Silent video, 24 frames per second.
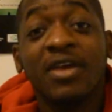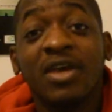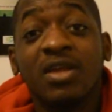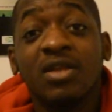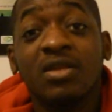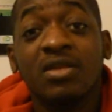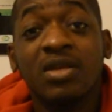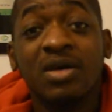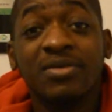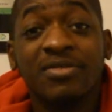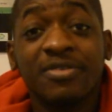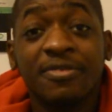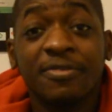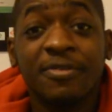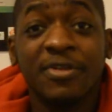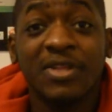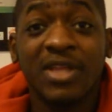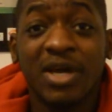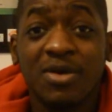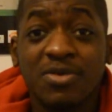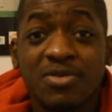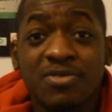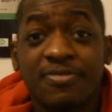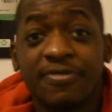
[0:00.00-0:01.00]
I think another
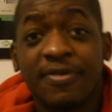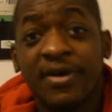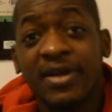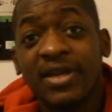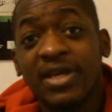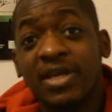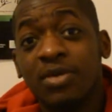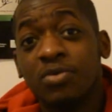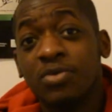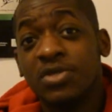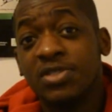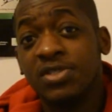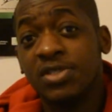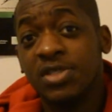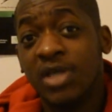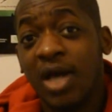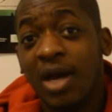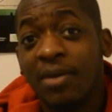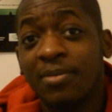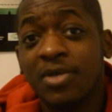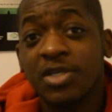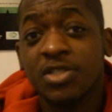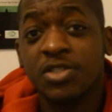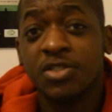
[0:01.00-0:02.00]
thing that was funny was
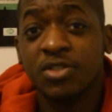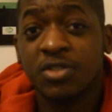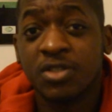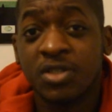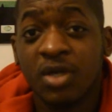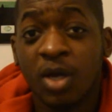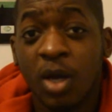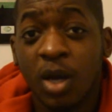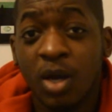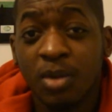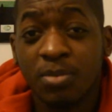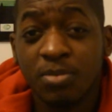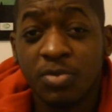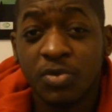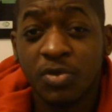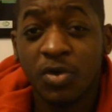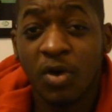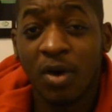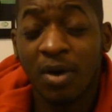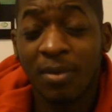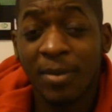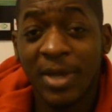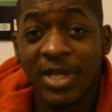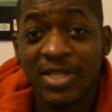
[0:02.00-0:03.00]
Yama's
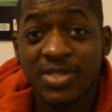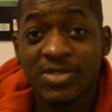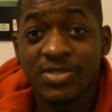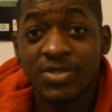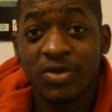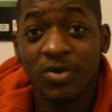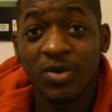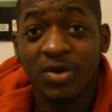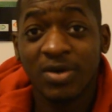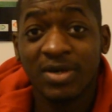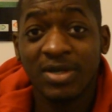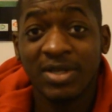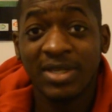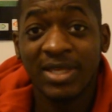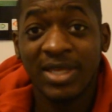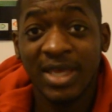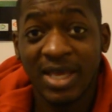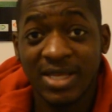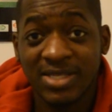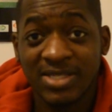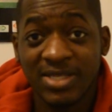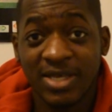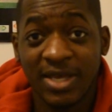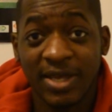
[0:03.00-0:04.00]
comments
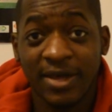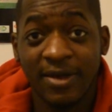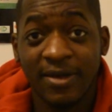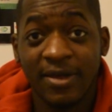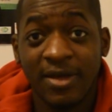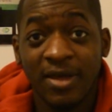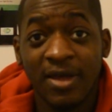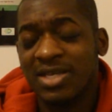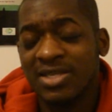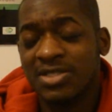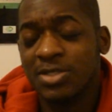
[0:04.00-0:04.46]
on kissing.